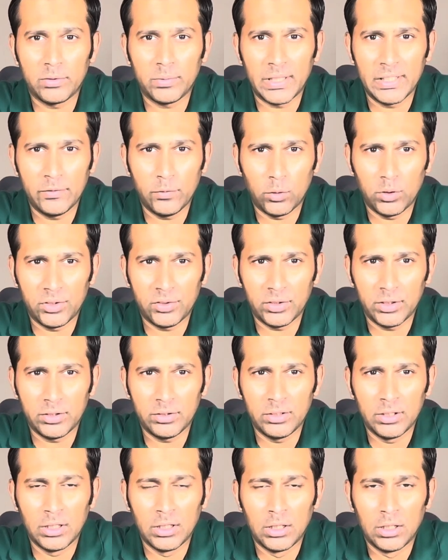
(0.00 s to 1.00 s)
5
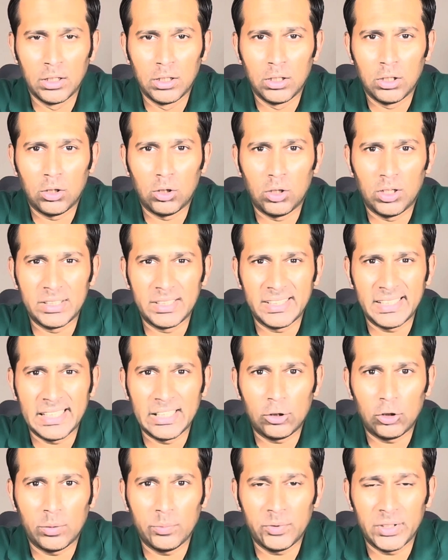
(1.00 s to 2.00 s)
forces on the
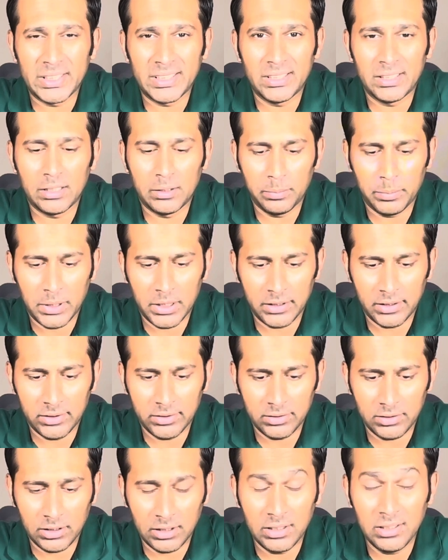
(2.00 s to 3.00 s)
telecom sector in
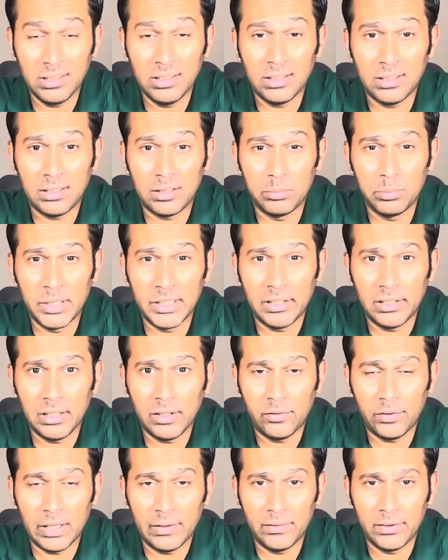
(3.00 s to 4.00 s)
Pakistan.
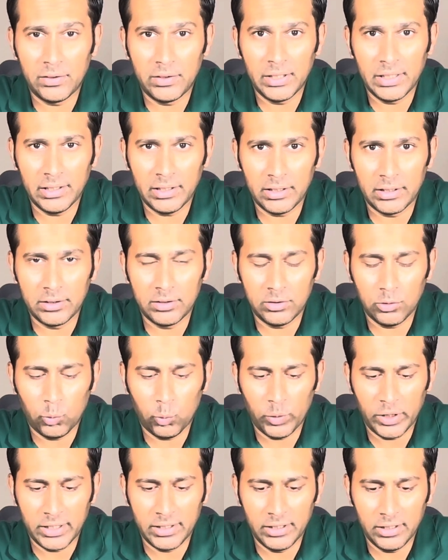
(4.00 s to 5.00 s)
Competitive rivalry is
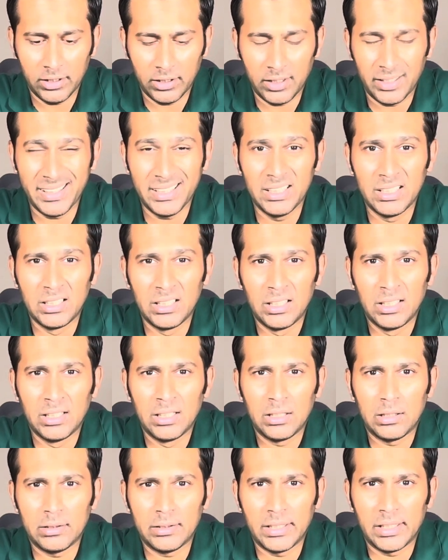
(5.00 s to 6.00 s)
very high.
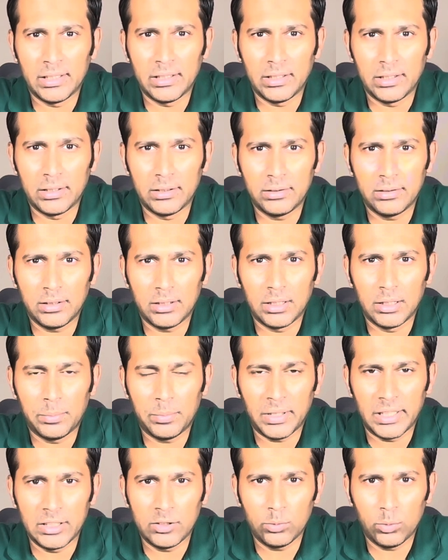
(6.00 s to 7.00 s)
There is a
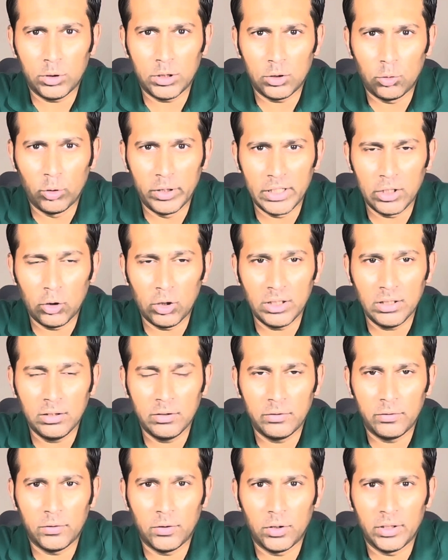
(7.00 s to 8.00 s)
price war going on
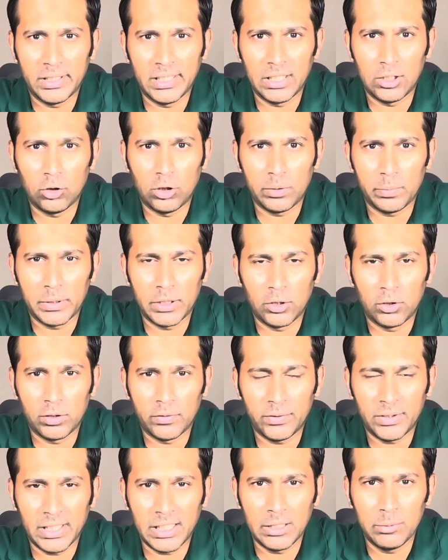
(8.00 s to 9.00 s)
for a long period
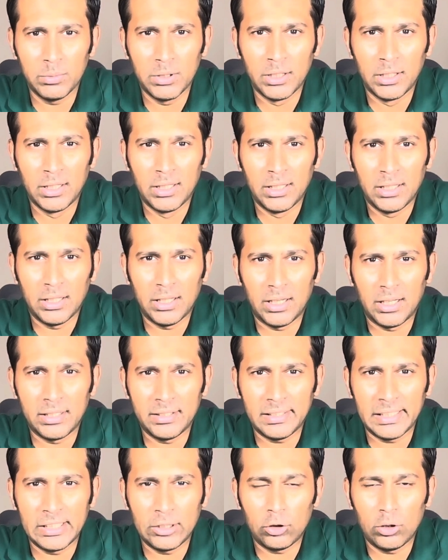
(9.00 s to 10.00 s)
of time, and
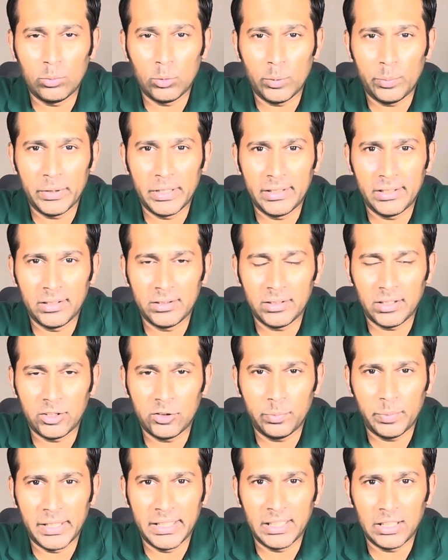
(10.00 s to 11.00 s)
telecom operators are
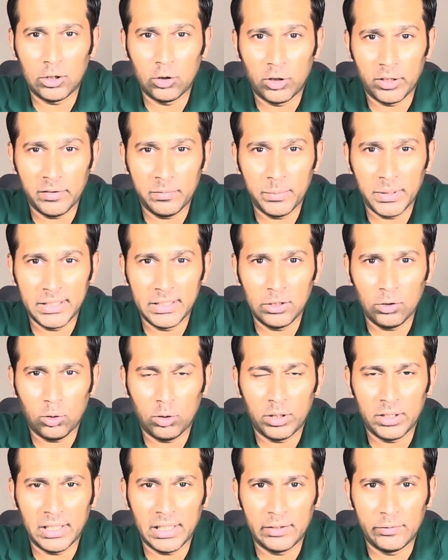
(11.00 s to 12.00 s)
spending a lot of money
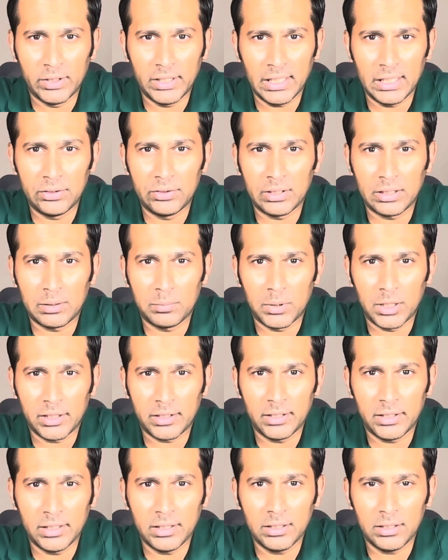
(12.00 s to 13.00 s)
on advertising and
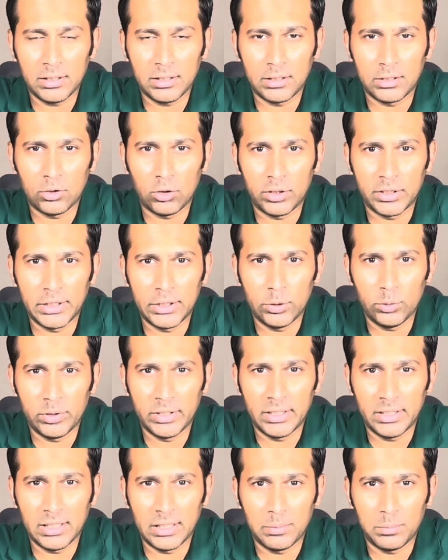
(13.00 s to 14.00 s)
marketing in order to
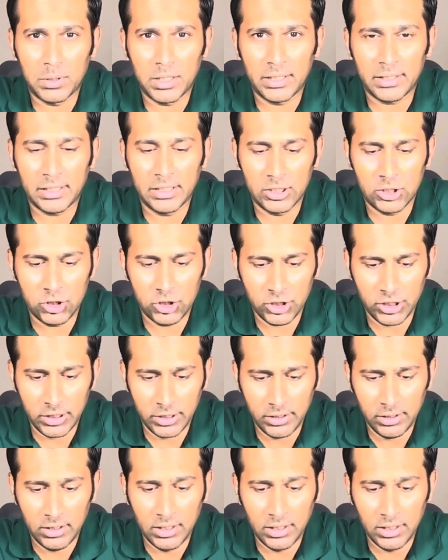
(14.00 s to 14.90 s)
retain market share.